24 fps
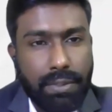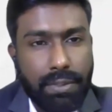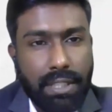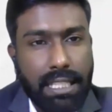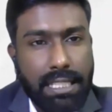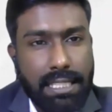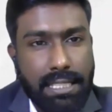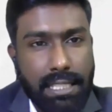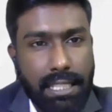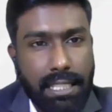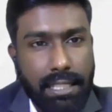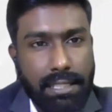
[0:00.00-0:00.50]
of
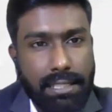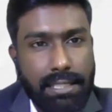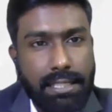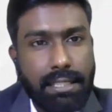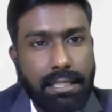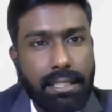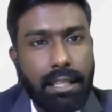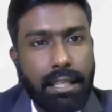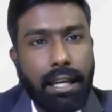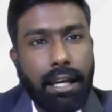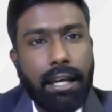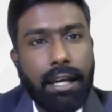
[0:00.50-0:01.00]
these
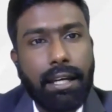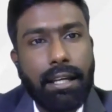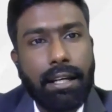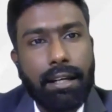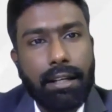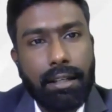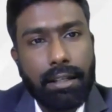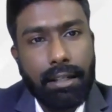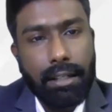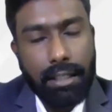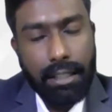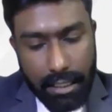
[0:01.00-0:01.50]
cells are
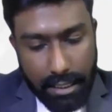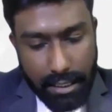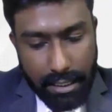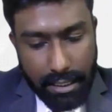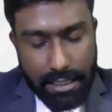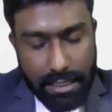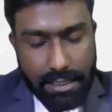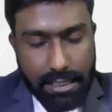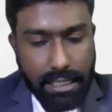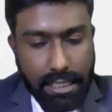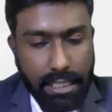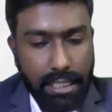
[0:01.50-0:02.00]

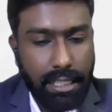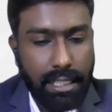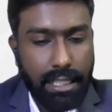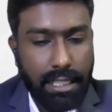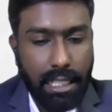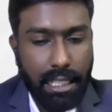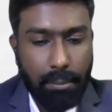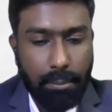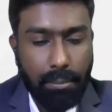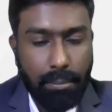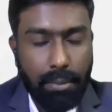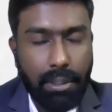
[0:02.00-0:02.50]
increasing
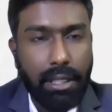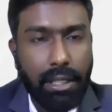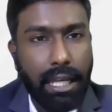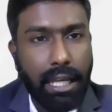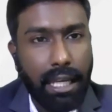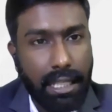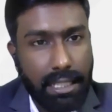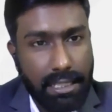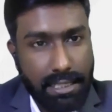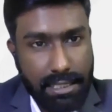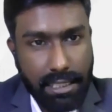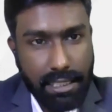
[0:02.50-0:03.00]
in number
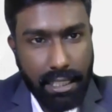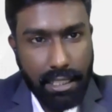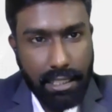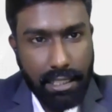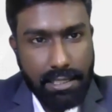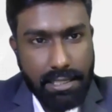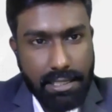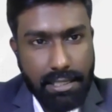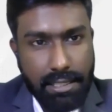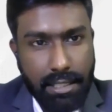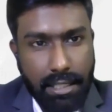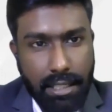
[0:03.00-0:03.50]
and
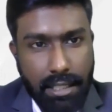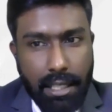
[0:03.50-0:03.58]
size.